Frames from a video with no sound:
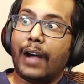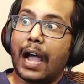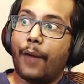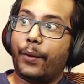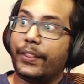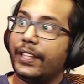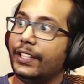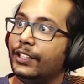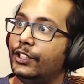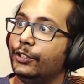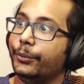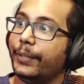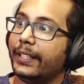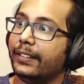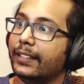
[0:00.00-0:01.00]
How are they
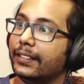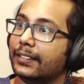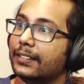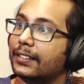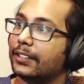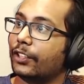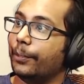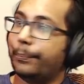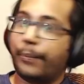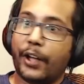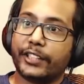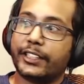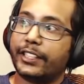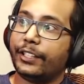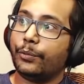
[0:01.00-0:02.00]
doing this?
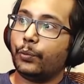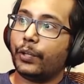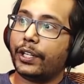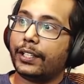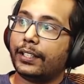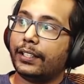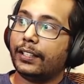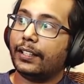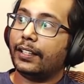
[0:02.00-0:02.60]
Compositing work?